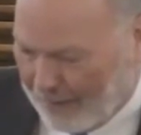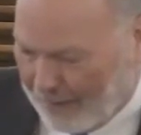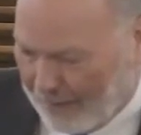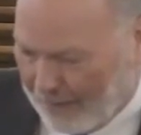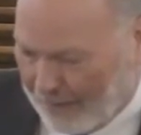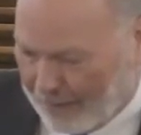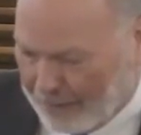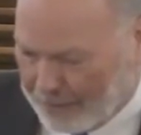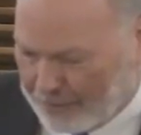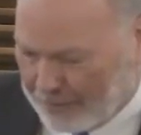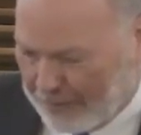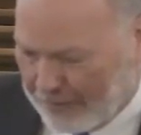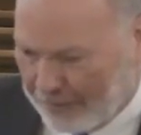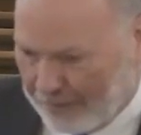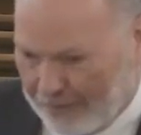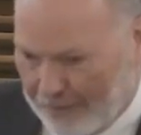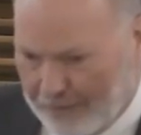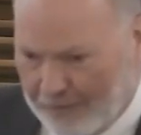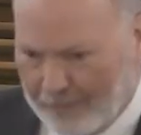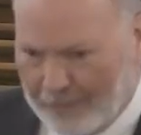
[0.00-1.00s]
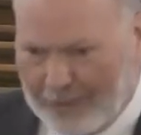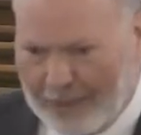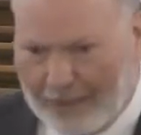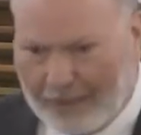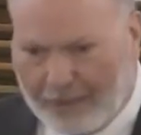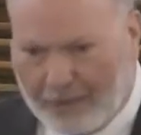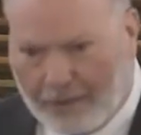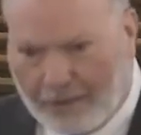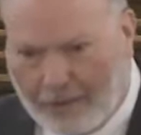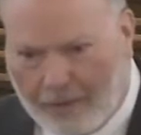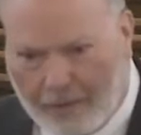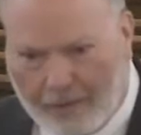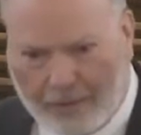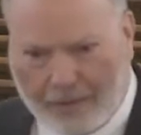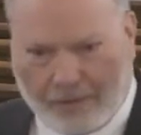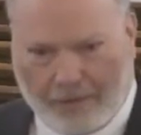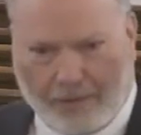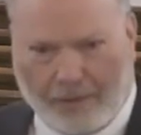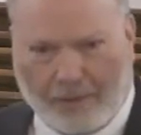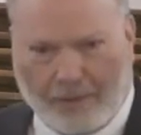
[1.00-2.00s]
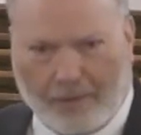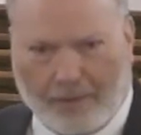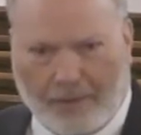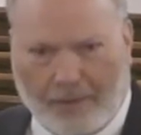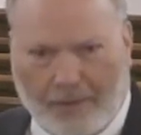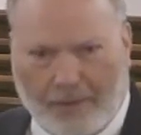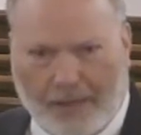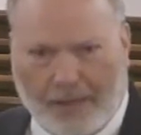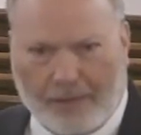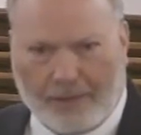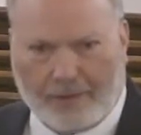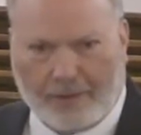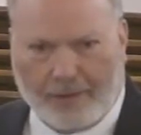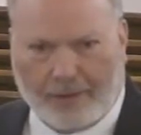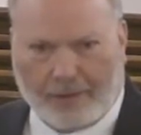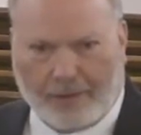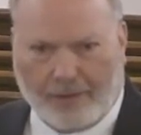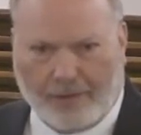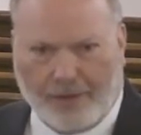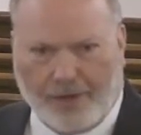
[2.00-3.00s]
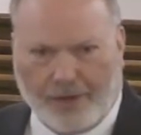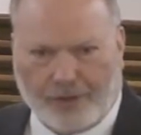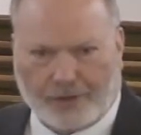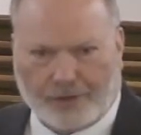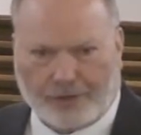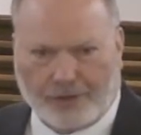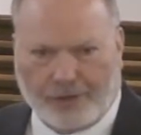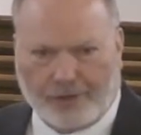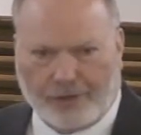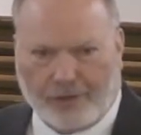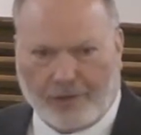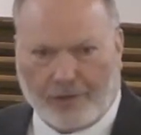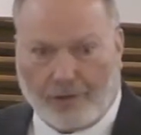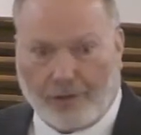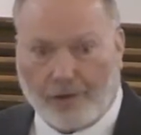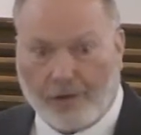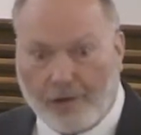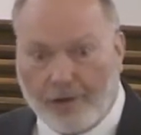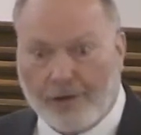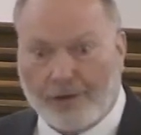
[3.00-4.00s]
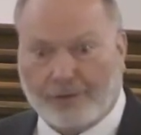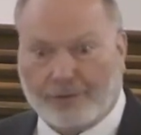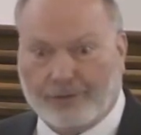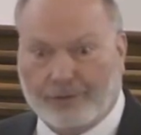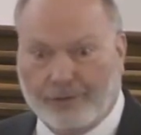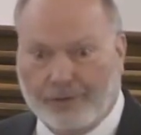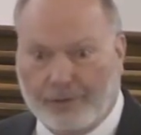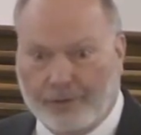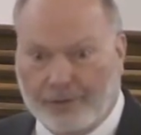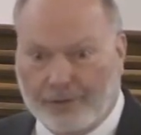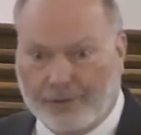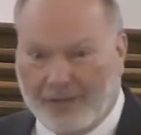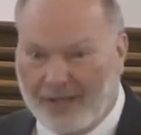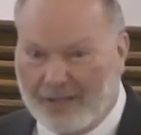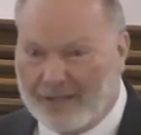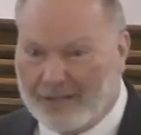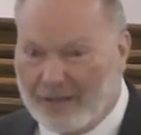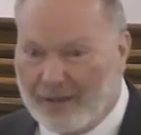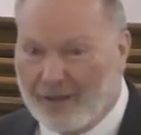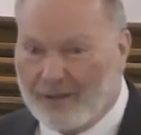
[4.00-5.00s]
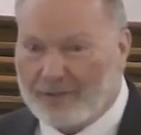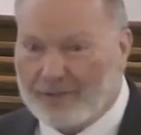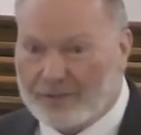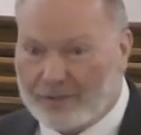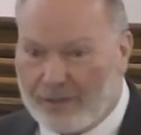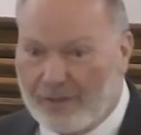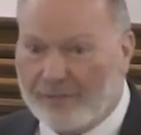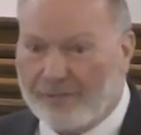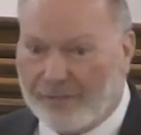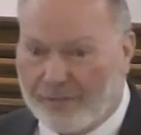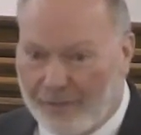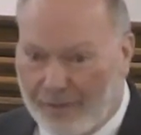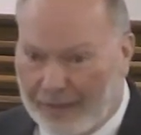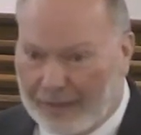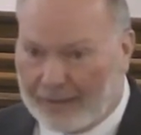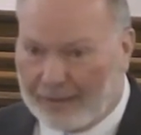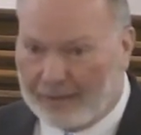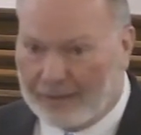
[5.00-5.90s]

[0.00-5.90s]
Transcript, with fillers: it was like, oh man, now they're crushed and they're hurt and they're suffering.